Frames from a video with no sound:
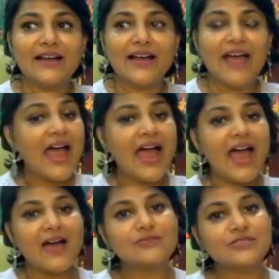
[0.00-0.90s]

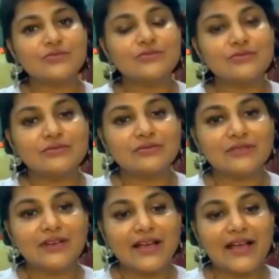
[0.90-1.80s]
how to
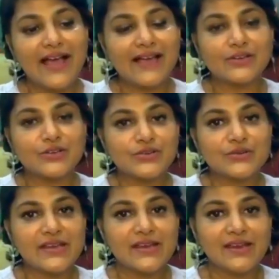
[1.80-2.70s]

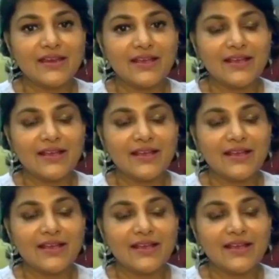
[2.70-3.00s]
actually